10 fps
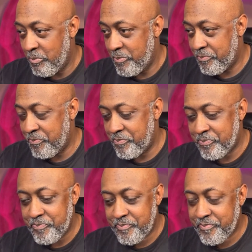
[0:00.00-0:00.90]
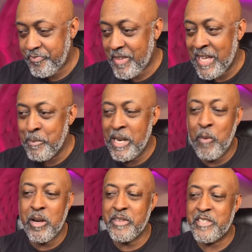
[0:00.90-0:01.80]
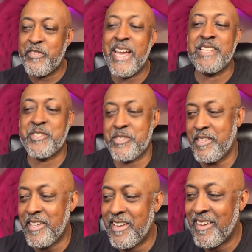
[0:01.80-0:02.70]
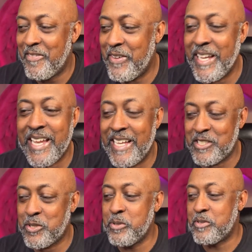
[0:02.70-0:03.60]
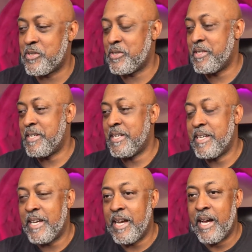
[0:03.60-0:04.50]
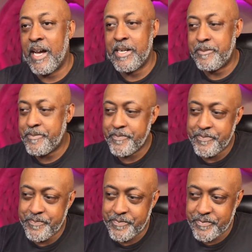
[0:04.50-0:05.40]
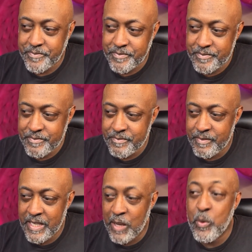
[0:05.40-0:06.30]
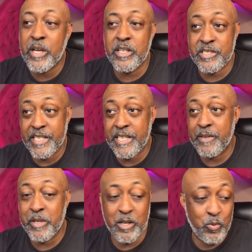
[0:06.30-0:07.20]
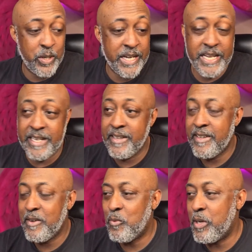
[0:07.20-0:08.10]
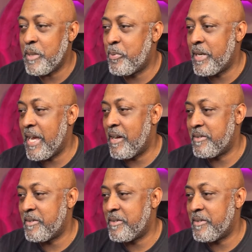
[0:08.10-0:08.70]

it. Put out one of his fats, fake ass truths. And we're going to read what he put out.